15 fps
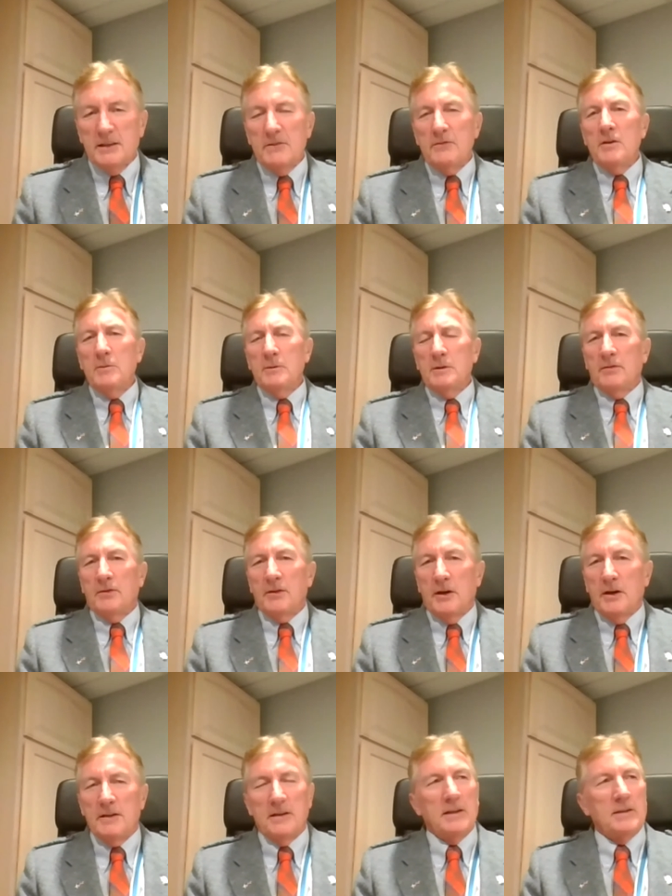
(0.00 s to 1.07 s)
If you would have
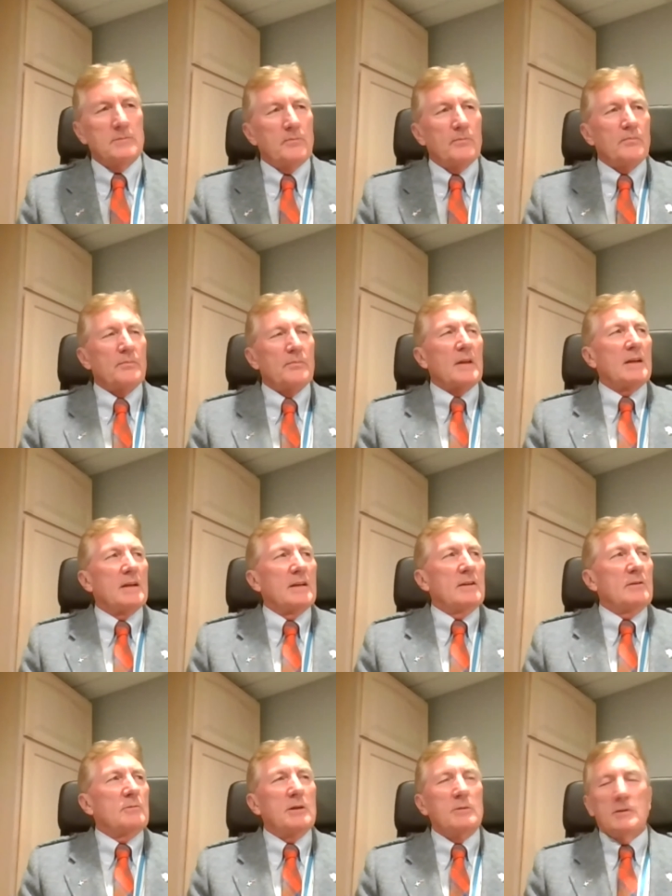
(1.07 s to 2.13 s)
thought that
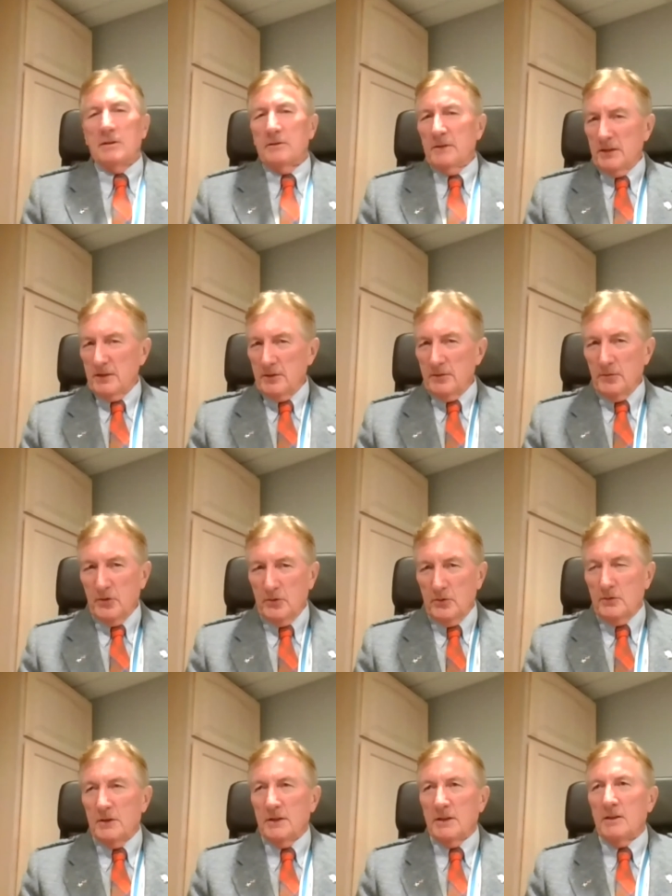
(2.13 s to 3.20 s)
we would have
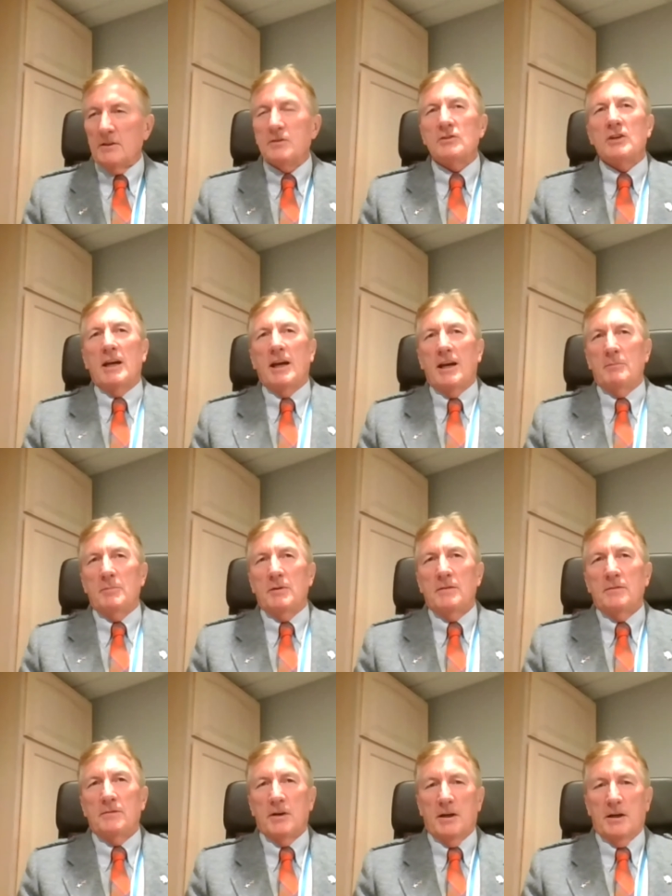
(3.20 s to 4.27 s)
interviewed a young chap
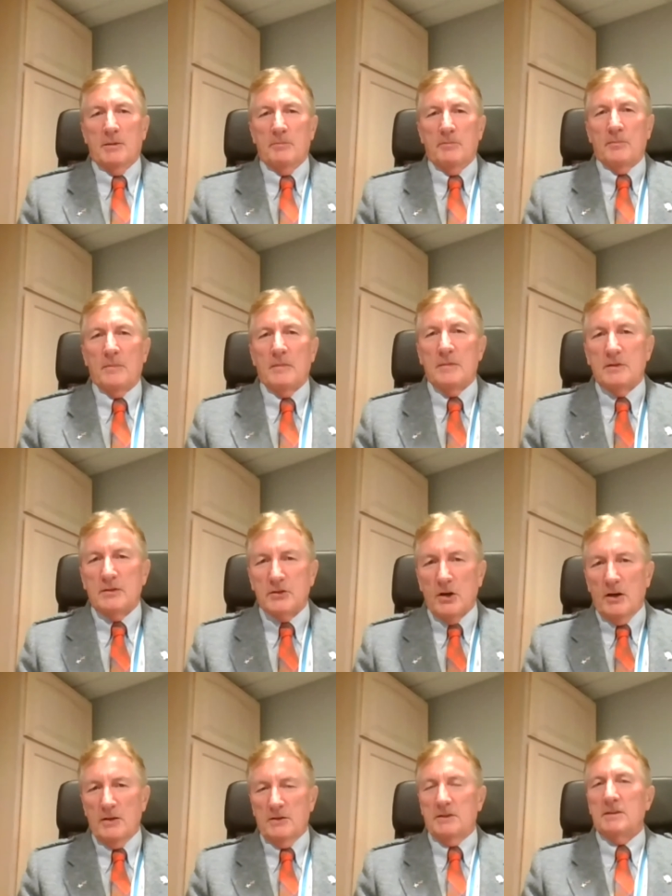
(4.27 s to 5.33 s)
from
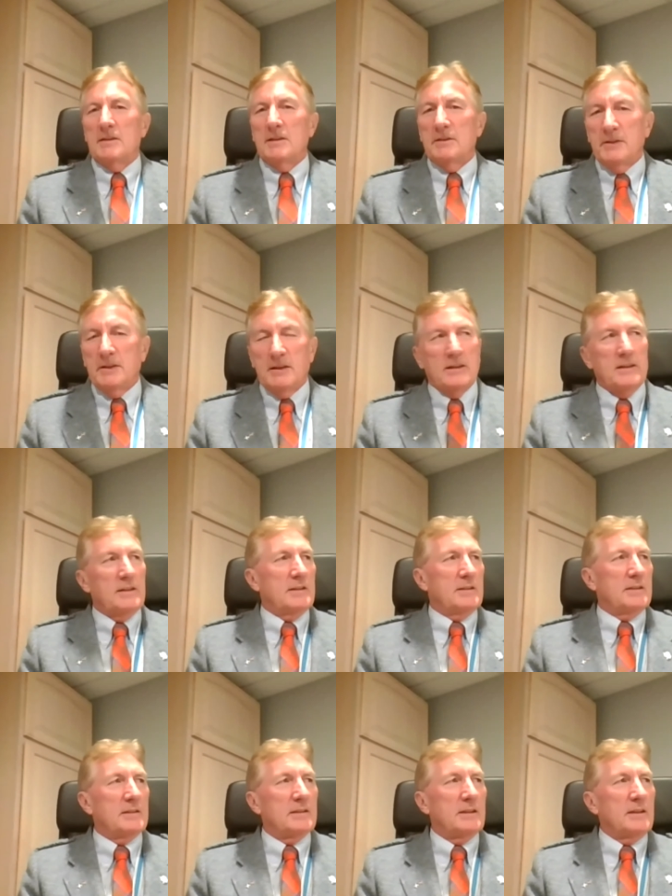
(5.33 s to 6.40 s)
Scotland living
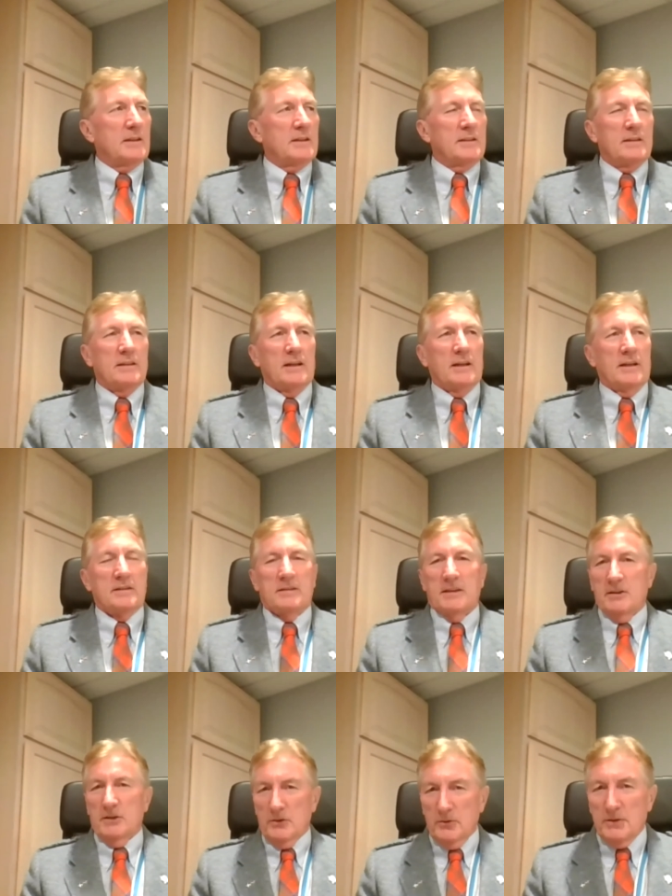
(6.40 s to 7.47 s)
in
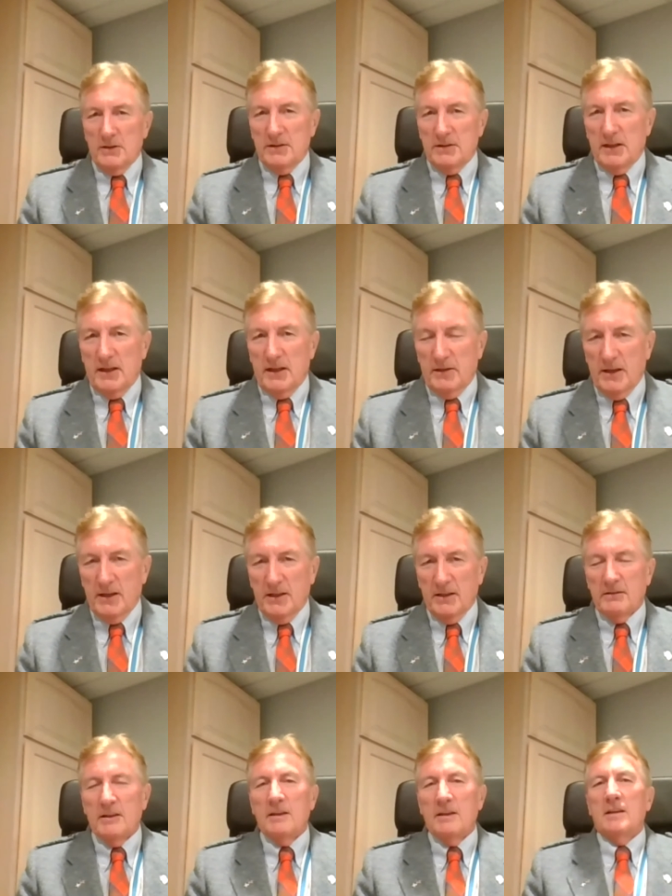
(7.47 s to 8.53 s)
St. Louis area
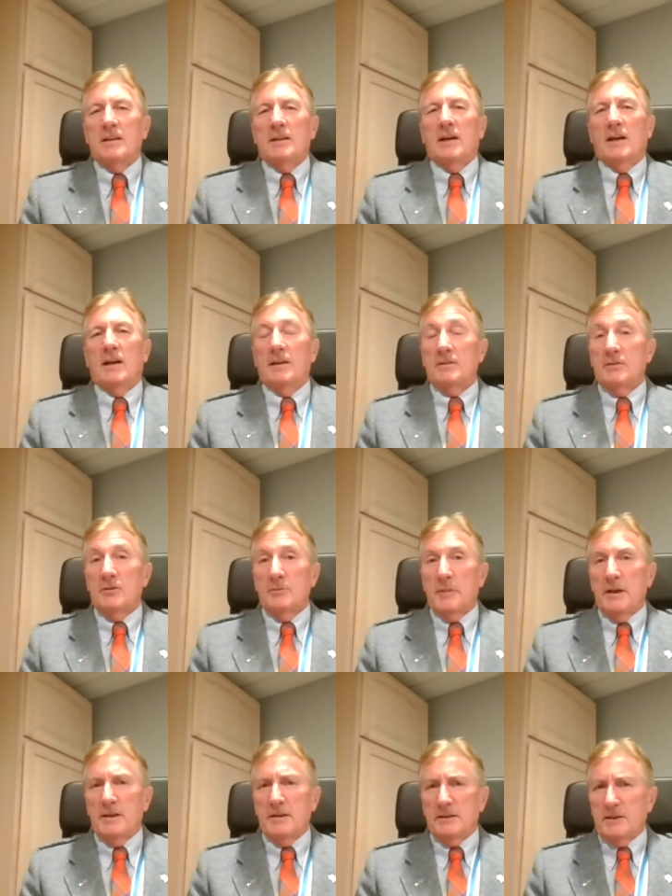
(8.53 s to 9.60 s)
to
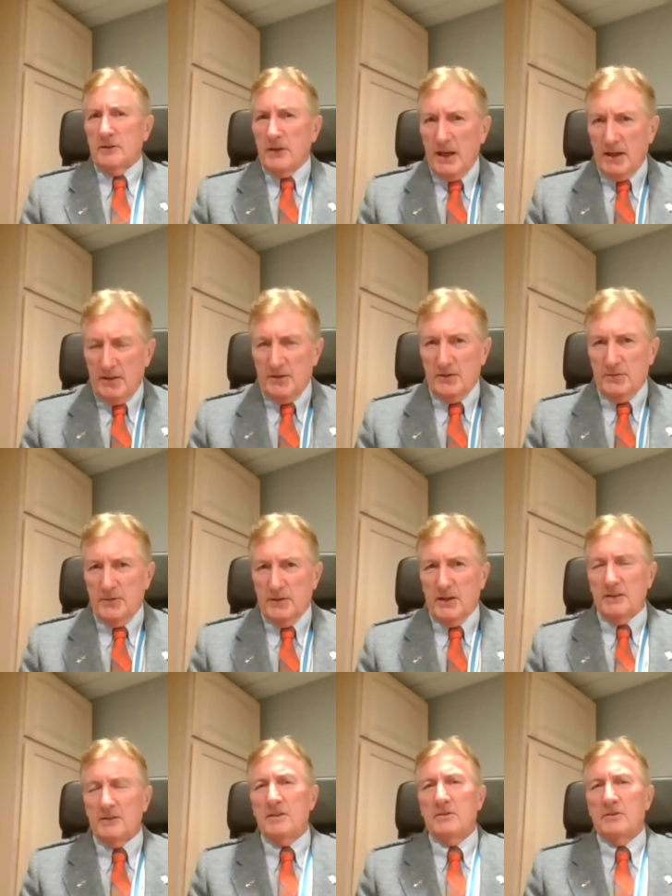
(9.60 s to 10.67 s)
be the director for
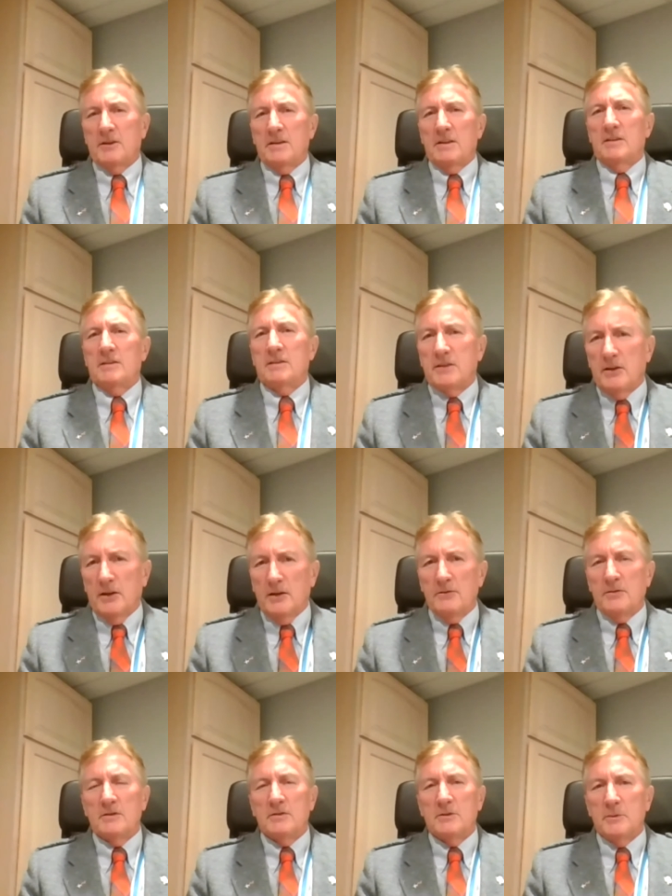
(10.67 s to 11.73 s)
us to run this
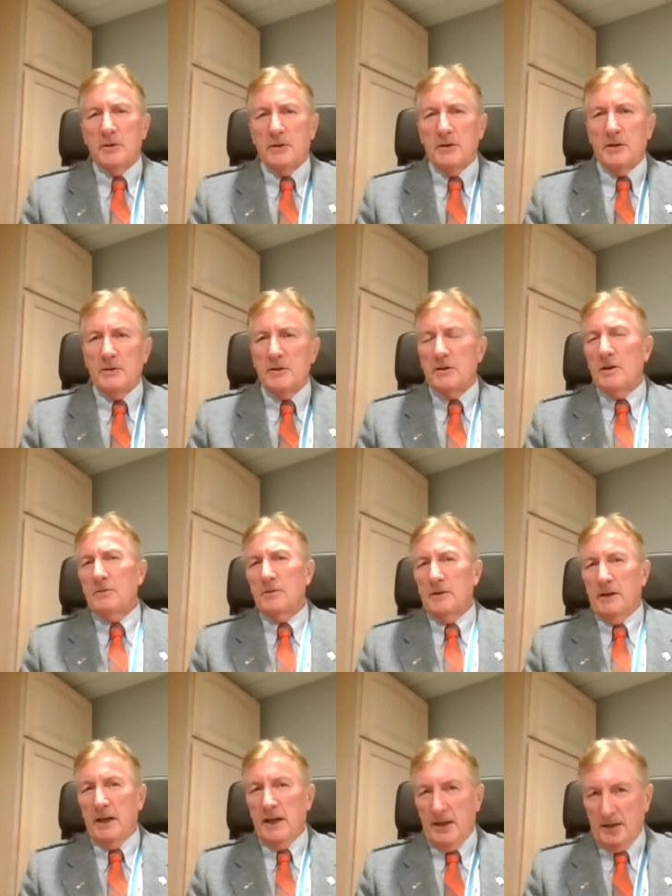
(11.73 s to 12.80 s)
conference, you would have thought you're off
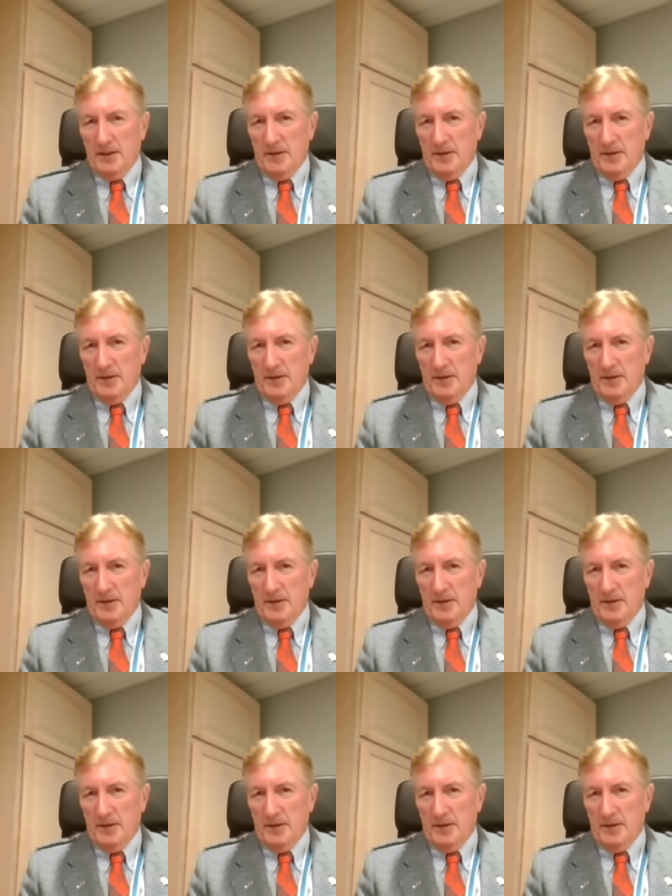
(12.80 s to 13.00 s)
your head.